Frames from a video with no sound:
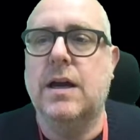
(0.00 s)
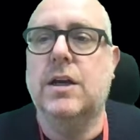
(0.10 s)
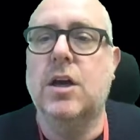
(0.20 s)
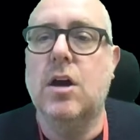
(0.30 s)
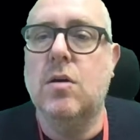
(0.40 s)
a
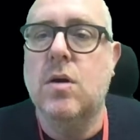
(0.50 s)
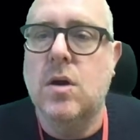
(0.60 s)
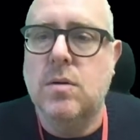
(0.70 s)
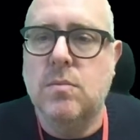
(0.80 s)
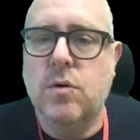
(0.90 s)
go
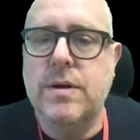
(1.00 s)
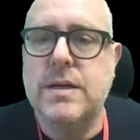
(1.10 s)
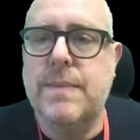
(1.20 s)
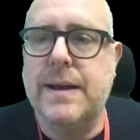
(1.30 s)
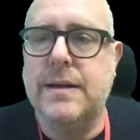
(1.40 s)
more
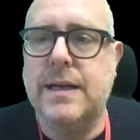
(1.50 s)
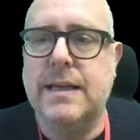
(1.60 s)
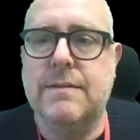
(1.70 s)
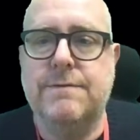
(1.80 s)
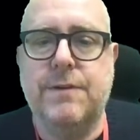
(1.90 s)
independently
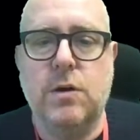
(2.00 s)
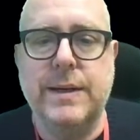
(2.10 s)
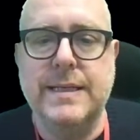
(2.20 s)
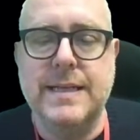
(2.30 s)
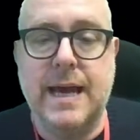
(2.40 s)
the
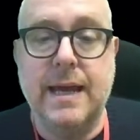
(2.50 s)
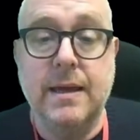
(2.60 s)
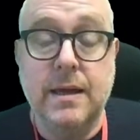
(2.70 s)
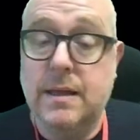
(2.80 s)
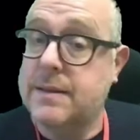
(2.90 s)
following day.
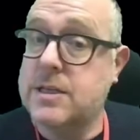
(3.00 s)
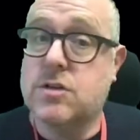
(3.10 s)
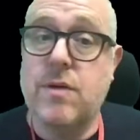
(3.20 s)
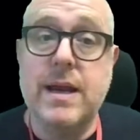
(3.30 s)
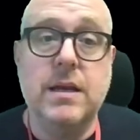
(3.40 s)
That's
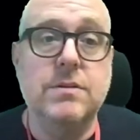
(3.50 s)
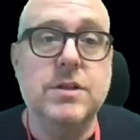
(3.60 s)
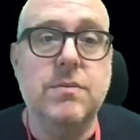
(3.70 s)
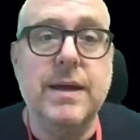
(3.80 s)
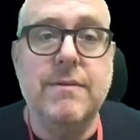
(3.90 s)
great news.
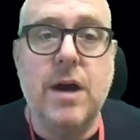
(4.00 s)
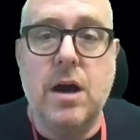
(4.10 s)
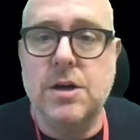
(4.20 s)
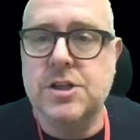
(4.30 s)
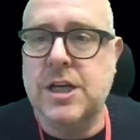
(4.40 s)
Can we give
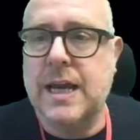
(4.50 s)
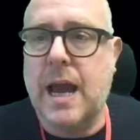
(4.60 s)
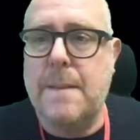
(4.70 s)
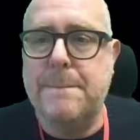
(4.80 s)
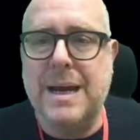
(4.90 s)
Archie
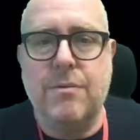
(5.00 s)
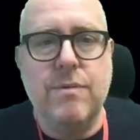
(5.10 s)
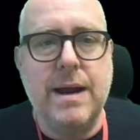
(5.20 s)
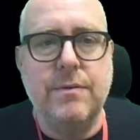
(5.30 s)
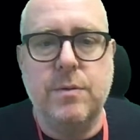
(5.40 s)
a big
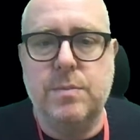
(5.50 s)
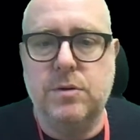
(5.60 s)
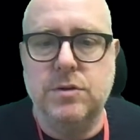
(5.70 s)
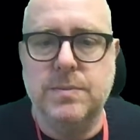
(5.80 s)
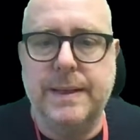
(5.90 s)
round of
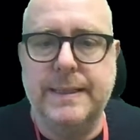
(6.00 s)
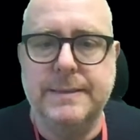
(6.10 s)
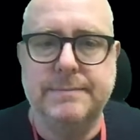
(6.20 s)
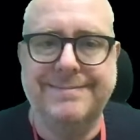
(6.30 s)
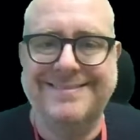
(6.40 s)
applause, please?